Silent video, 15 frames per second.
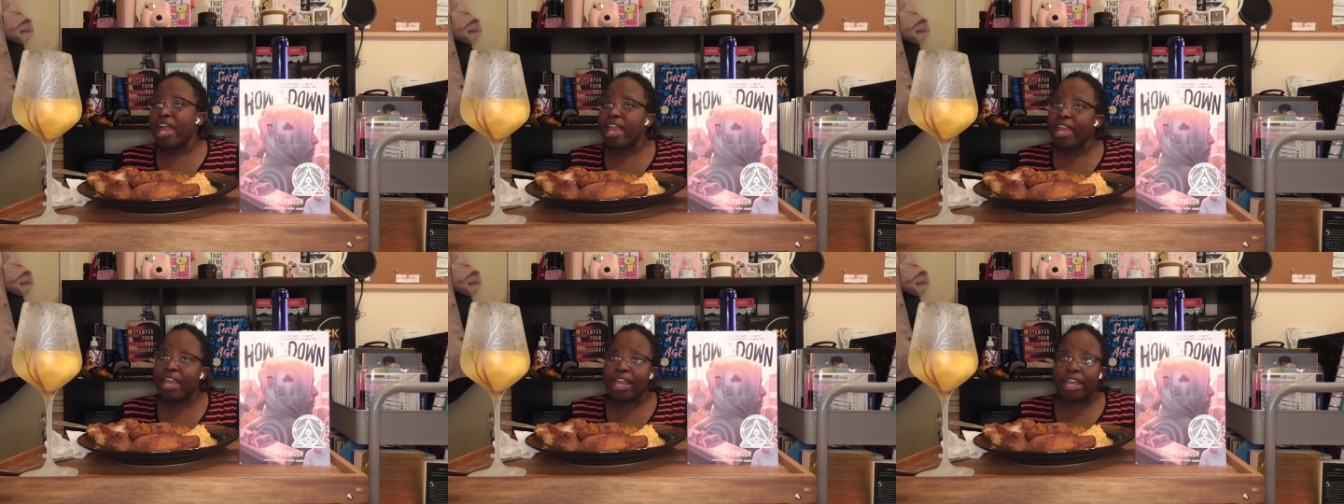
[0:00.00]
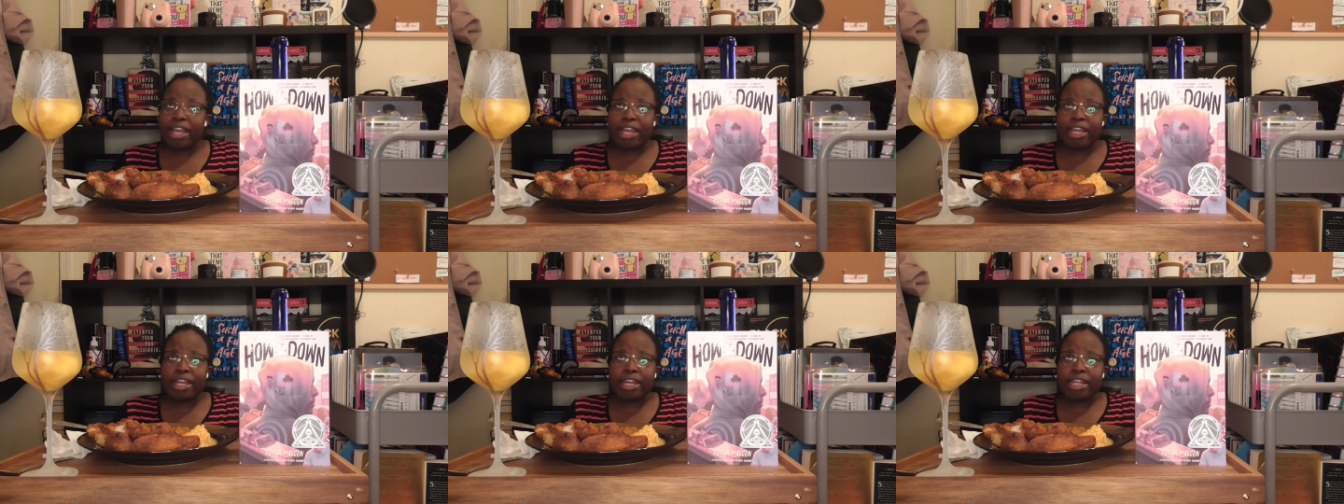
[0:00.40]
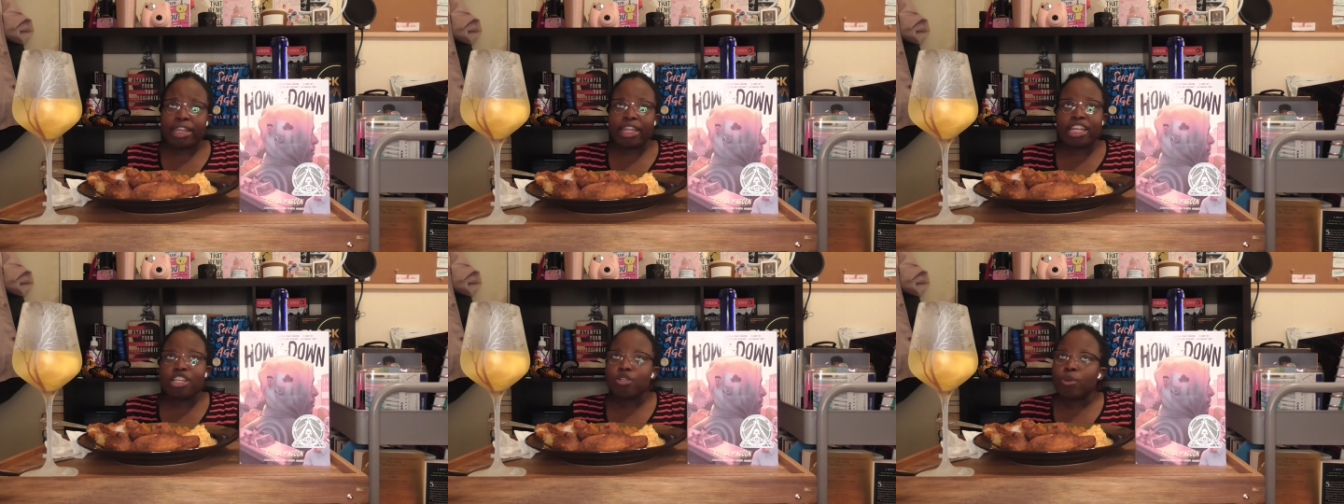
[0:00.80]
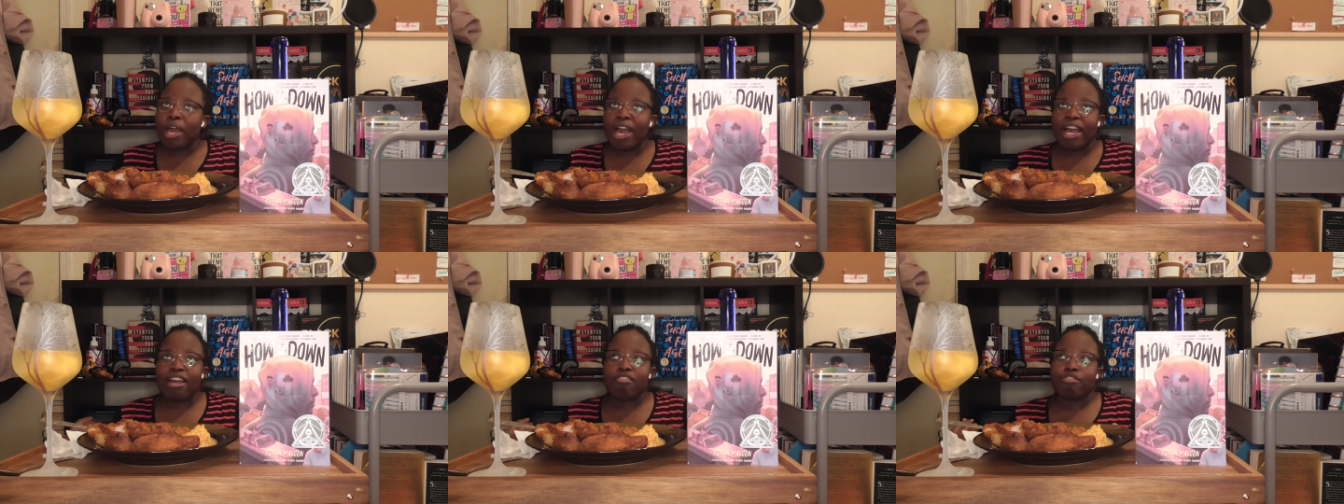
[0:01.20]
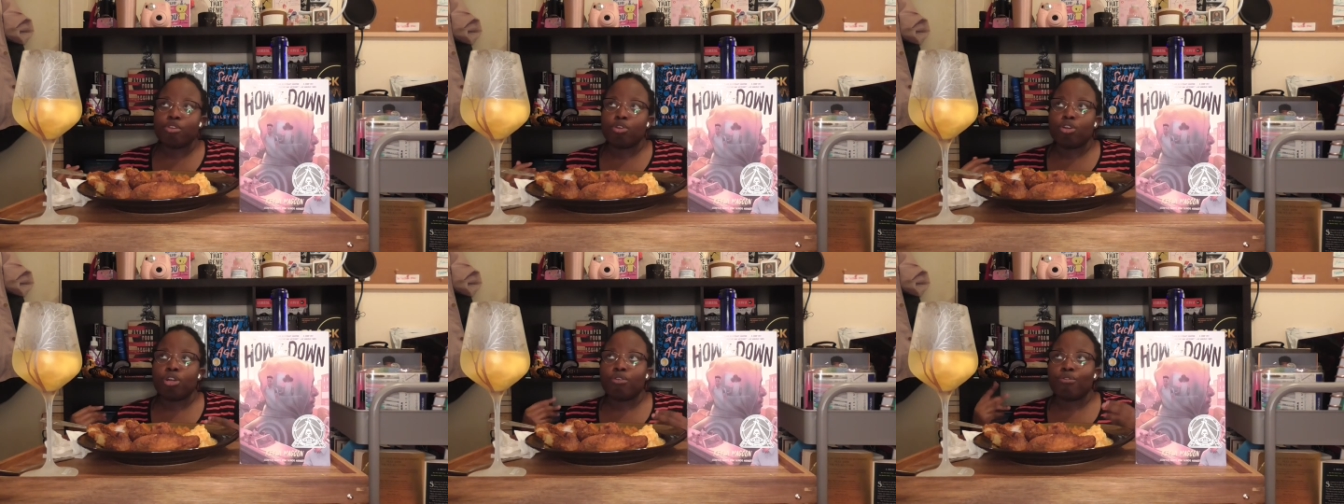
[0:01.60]
and then you have
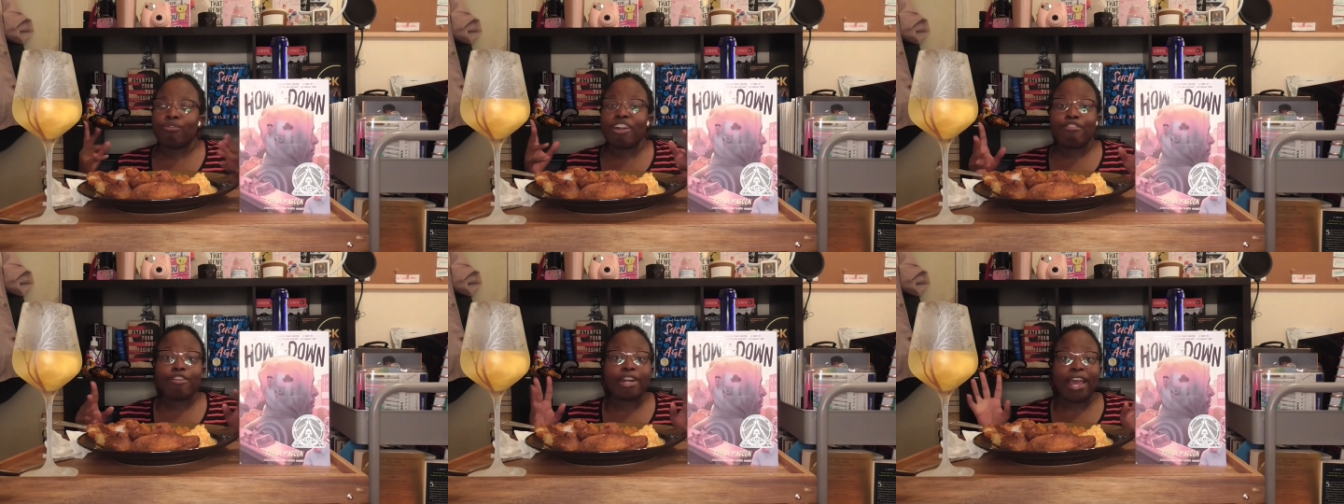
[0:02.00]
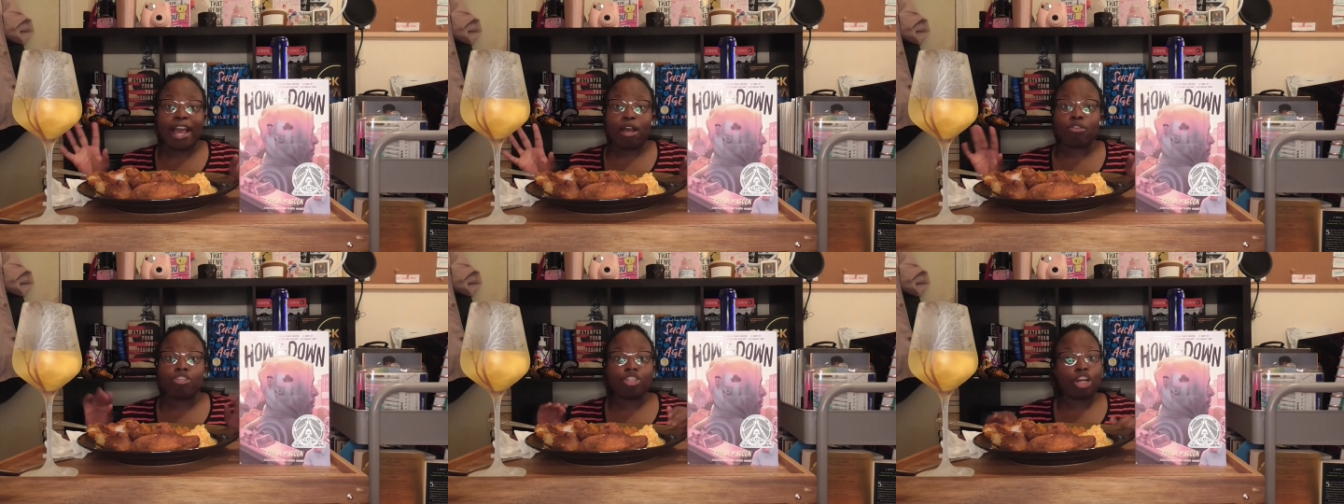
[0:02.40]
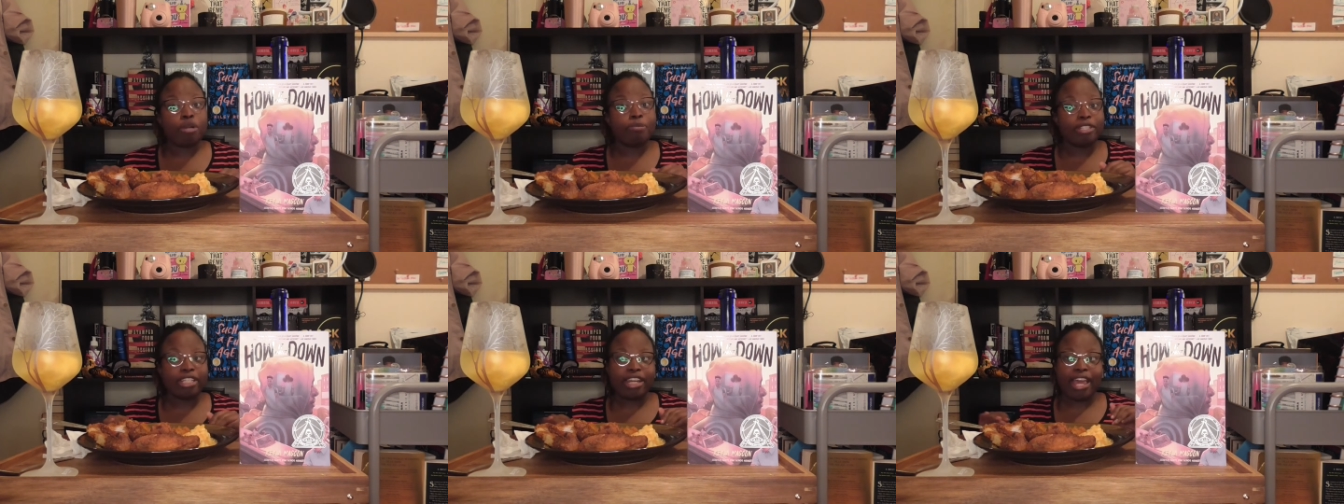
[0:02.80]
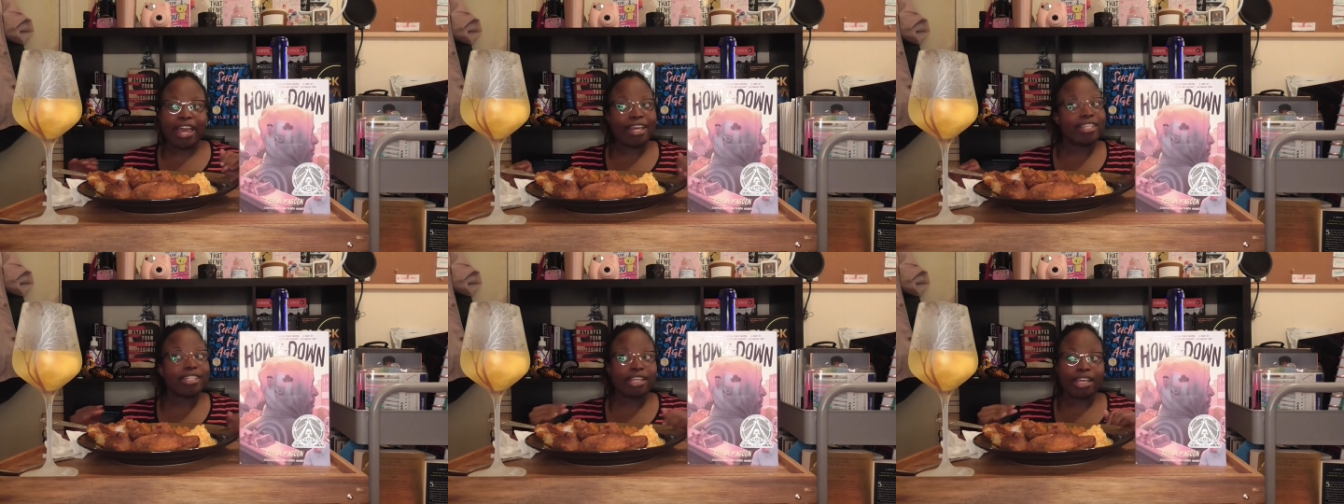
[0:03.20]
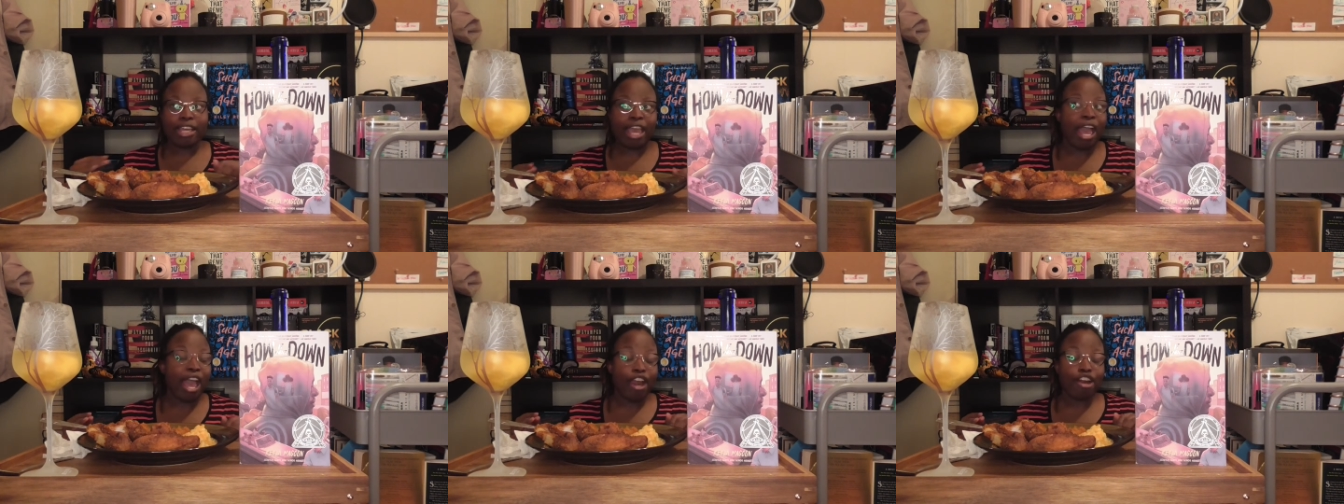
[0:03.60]
your Reverend Al Sharpton-esque
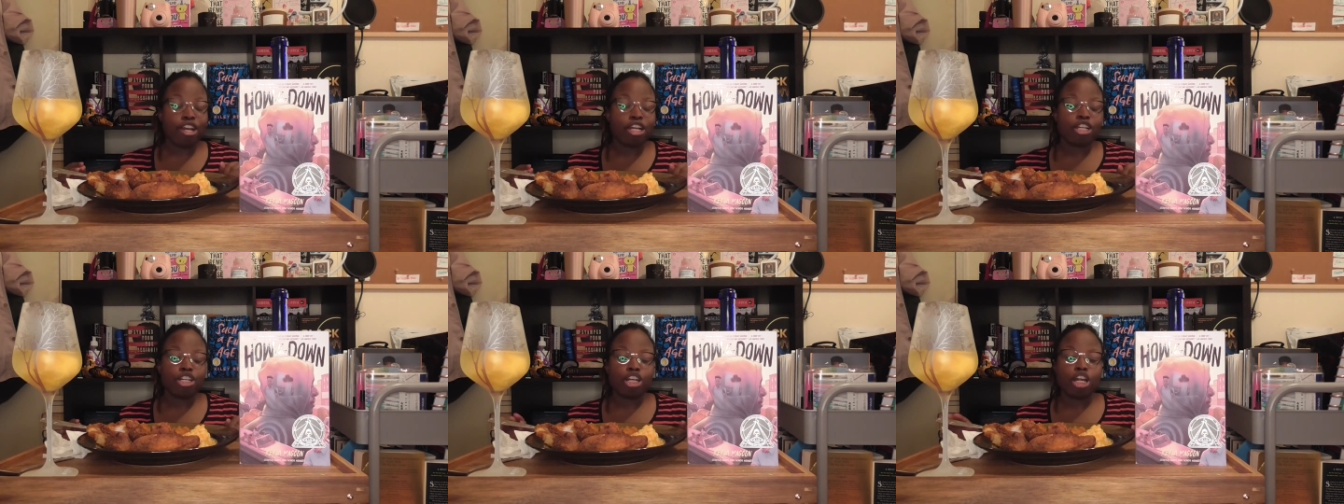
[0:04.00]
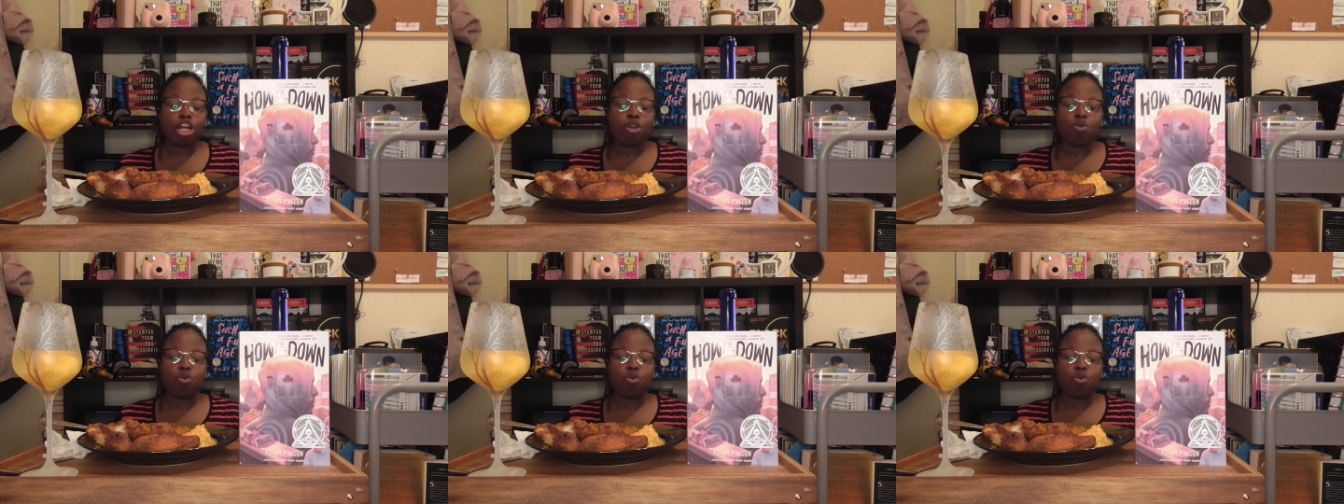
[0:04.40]
character